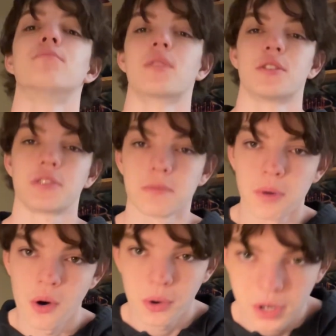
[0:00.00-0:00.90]

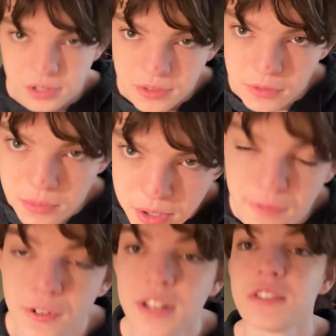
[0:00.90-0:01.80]
support from your
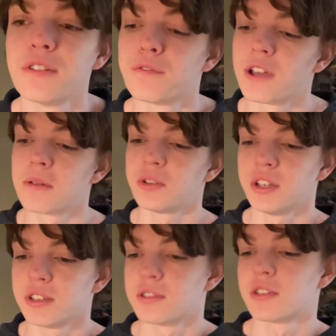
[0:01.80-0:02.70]
friends and
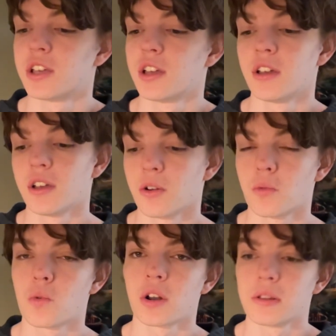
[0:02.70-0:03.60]
family is
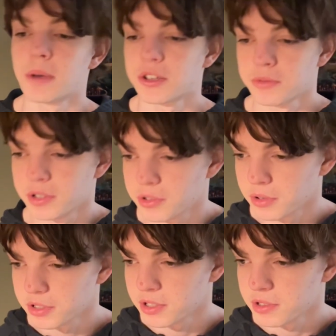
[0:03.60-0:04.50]
one of the best
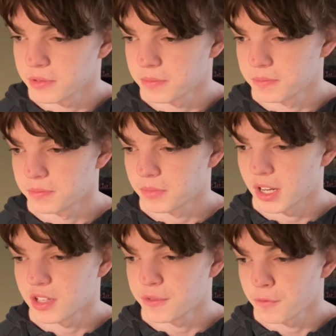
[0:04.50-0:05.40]
resources.
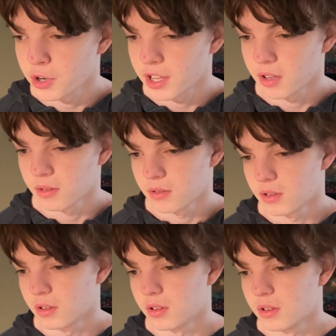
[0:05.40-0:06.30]
It's free.
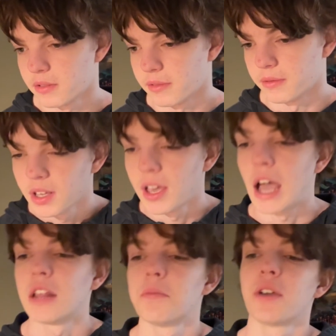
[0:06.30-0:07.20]
How
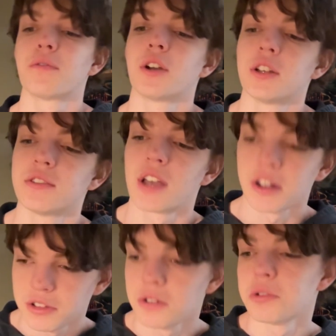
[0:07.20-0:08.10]
do you make friends? How do
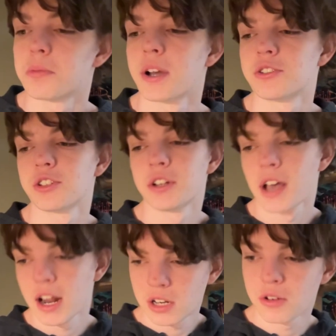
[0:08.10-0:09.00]
you deal with depression?
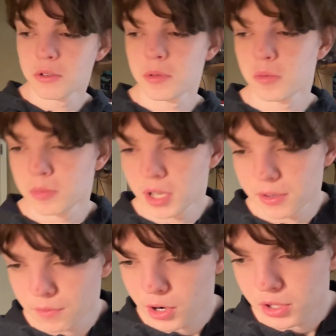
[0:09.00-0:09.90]
How do you deal with people making
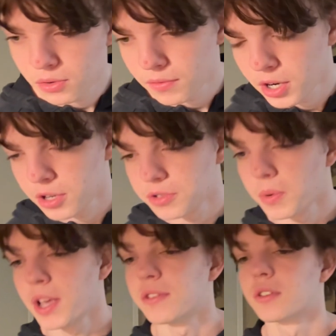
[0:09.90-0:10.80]
fun of you in various
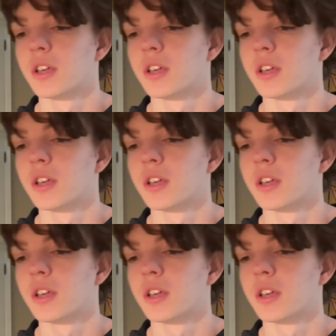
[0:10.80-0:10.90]
ways?